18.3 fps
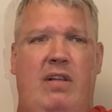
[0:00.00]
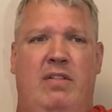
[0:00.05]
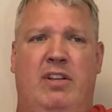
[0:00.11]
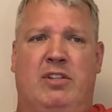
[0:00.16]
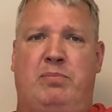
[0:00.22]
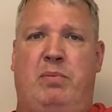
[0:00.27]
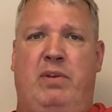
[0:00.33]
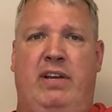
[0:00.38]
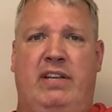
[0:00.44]

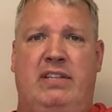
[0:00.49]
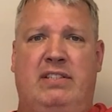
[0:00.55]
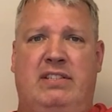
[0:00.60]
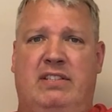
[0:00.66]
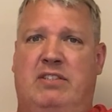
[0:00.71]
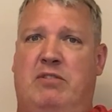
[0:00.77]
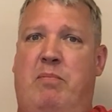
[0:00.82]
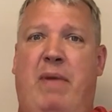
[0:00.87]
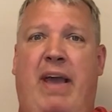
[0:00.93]
This place
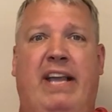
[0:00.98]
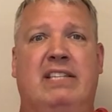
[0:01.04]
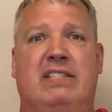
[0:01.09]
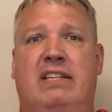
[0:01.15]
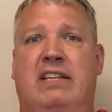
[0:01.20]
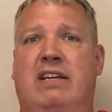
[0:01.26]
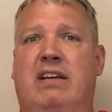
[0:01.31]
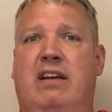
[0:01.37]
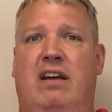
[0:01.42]
is
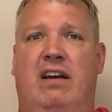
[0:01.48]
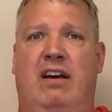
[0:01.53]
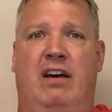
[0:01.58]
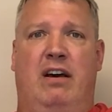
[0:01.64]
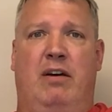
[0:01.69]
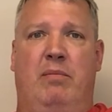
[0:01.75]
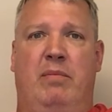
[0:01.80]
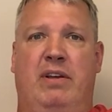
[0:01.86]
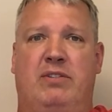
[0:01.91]
amazing.
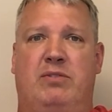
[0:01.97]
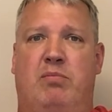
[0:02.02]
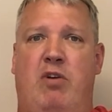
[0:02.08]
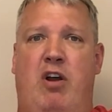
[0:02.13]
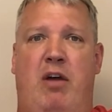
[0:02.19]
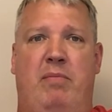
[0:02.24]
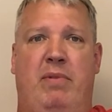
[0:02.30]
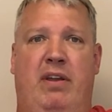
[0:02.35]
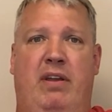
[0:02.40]
Um, it's
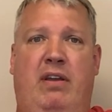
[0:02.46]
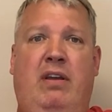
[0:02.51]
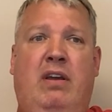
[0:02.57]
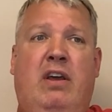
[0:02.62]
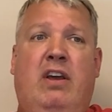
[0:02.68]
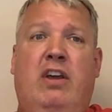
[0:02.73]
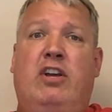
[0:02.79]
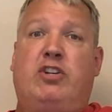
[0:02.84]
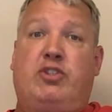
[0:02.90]
brought me
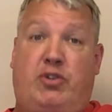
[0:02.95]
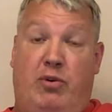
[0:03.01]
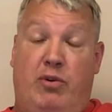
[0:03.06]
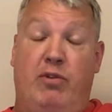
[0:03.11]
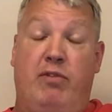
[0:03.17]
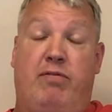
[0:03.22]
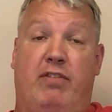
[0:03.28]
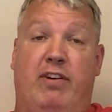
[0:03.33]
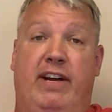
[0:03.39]

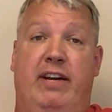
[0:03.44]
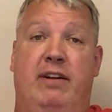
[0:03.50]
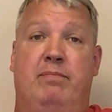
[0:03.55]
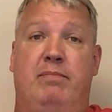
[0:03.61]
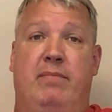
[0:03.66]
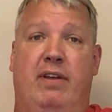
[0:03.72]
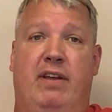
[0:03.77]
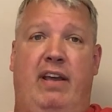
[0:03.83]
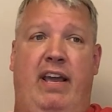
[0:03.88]
true
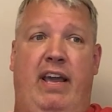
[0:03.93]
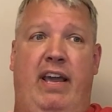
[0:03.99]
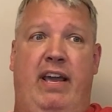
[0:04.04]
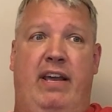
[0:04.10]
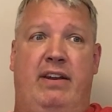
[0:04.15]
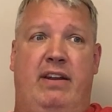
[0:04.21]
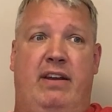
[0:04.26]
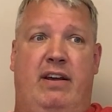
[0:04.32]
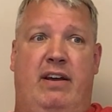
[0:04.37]
freedom
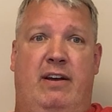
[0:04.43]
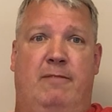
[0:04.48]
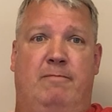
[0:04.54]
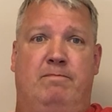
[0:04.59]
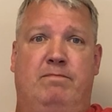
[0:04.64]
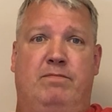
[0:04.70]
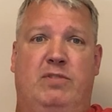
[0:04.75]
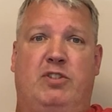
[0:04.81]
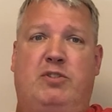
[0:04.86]
and
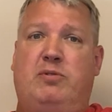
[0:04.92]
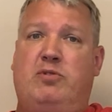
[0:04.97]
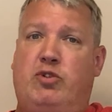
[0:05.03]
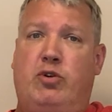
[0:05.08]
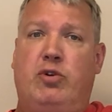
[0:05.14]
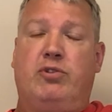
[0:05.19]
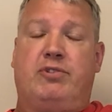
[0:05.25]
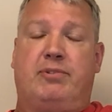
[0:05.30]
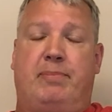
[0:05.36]
um,
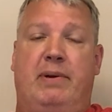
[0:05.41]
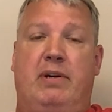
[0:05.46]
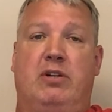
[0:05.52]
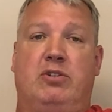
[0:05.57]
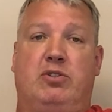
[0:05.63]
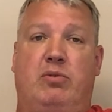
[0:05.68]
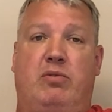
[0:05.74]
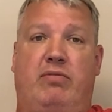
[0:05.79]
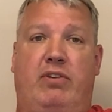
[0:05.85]
true
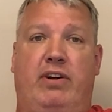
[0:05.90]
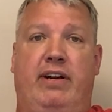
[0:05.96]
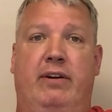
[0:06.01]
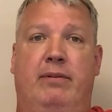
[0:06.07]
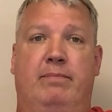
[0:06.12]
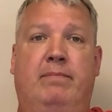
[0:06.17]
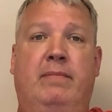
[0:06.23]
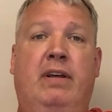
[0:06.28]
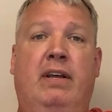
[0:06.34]
spiritual
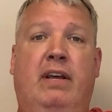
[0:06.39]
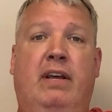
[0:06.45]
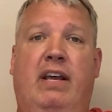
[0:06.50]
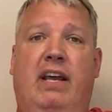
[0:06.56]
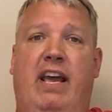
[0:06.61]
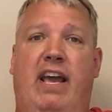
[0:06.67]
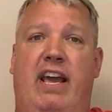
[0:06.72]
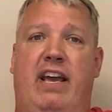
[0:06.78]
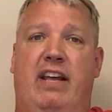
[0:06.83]
freedom.
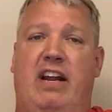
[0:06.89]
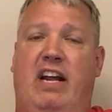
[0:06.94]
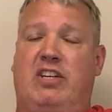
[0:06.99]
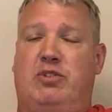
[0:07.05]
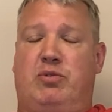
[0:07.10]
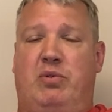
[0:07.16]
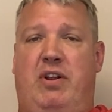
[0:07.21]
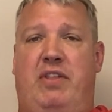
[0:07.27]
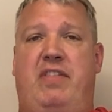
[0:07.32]
And I
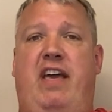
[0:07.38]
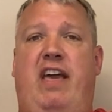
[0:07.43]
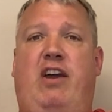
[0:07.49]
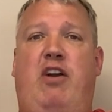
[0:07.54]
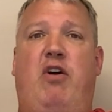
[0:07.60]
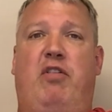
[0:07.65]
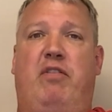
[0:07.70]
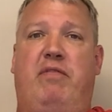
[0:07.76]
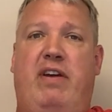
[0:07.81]
just want to
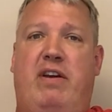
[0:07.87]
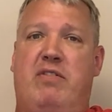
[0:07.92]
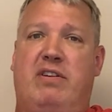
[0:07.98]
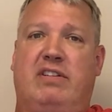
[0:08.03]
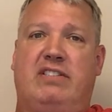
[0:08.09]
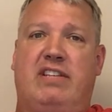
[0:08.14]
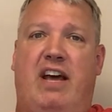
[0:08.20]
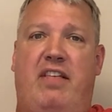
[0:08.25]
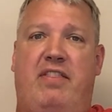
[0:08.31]
thank all the
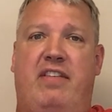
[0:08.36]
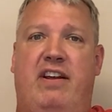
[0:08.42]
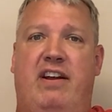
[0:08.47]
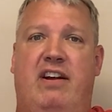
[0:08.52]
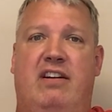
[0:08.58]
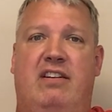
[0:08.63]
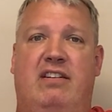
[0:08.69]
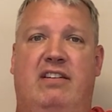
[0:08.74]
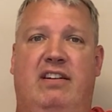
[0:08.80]
veterans out
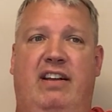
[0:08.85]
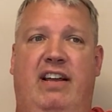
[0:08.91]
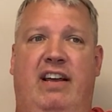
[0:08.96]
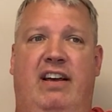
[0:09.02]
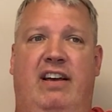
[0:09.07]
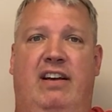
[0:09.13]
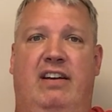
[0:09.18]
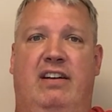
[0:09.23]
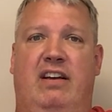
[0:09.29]
there.
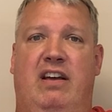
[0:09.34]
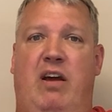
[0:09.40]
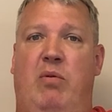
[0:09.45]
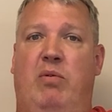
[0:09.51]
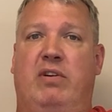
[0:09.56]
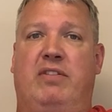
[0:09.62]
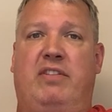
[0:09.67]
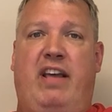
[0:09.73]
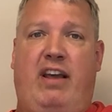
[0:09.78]
Uh, I
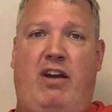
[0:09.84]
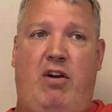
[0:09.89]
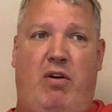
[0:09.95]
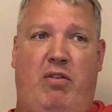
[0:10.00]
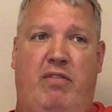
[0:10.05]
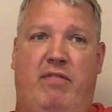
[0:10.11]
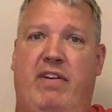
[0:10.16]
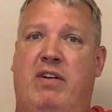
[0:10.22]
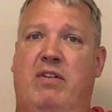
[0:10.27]
want to thank
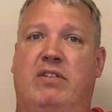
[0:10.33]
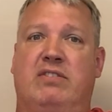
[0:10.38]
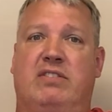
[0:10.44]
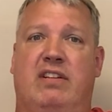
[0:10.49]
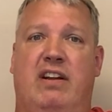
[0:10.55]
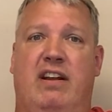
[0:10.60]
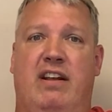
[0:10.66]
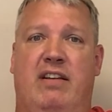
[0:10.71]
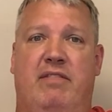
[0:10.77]
all the veterans
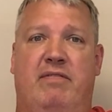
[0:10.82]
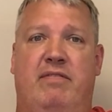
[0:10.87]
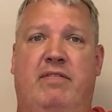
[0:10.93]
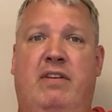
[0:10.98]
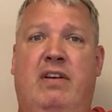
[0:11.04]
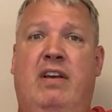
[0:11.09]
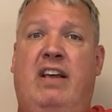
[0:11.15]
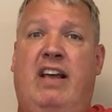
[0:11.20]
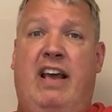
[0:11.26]
that
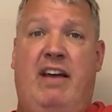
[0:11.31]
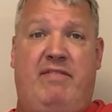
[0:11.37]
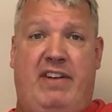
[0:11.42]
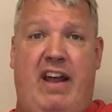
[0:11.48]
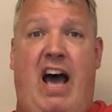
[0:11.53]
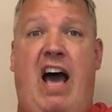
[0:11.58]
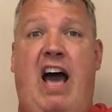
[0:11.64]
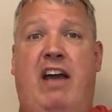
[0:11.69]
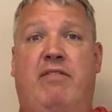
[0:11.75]
have, have
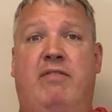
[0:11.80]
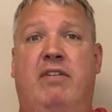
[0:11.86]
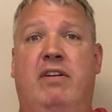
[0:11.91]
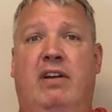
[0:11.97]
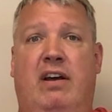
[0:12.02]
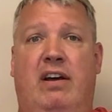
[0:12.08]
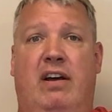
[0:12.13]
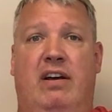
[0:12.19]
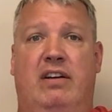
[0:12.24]
died
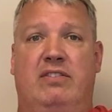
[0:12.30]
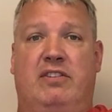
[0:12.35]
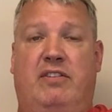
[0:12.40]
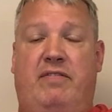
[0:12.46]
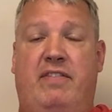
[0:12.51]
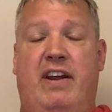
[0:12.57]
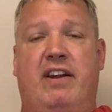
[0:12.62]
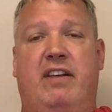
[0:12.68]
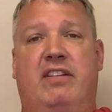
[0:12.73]
uh,
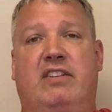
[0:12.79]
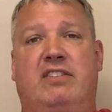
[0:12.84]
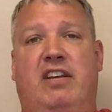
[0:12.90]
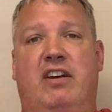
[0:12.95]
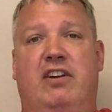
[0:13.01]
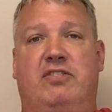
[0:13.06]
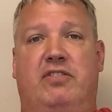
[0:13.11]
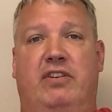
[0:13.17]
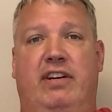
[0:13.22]
defending this
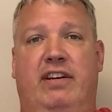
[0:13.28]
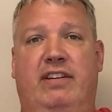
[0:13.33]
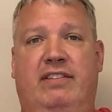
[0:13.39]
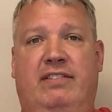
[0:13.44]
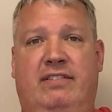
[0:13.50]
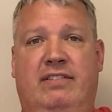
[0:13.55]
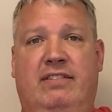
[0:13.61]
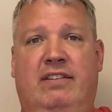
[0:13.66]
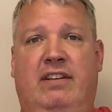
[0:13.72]
country.
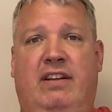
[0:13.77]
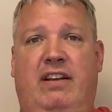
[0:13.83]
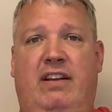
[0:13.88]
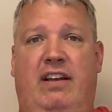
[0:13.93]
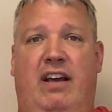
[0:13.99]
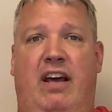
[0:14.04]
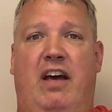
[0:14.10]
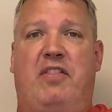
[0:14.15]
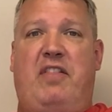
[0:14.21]

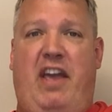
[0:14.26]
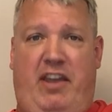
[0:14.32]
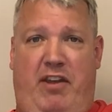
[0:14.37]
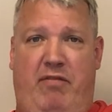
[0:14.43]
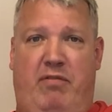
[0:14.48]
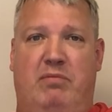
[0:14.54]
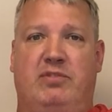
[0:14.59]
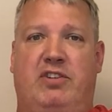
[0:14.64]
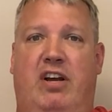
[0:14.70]
Uh, thank
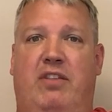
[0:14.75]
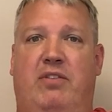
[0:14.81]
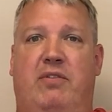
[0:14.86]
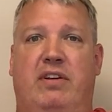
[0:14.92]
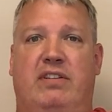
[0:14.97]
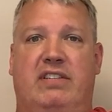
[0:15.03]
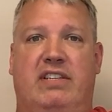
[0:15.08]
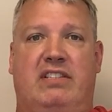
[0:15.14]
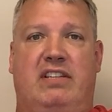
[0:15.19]
you from John
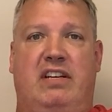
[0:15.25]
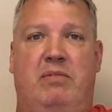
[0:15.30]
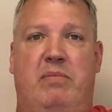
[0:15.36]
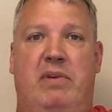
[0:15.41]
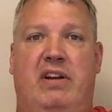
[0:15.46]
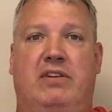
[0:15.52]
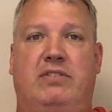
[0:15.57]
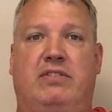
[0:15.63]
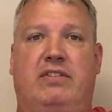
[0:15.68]
316
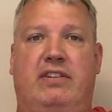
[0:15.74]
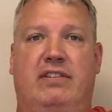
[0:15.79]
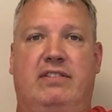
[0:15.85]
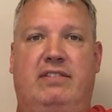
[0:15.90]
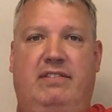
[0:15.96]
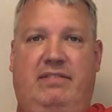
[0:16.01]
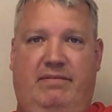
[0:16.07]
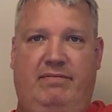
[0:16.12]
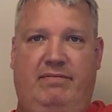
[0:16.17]
Ministries.